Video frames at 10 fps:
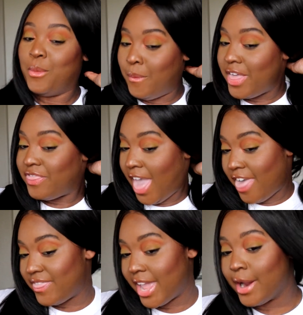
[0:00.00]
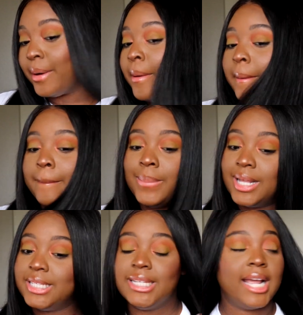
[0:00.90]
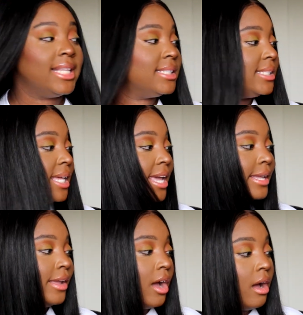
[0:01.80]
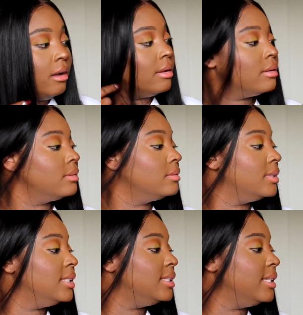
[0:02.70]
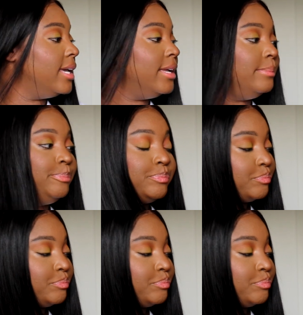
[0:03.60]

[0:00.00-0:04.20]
with that there. But yeah, this is it, y'all. This is it.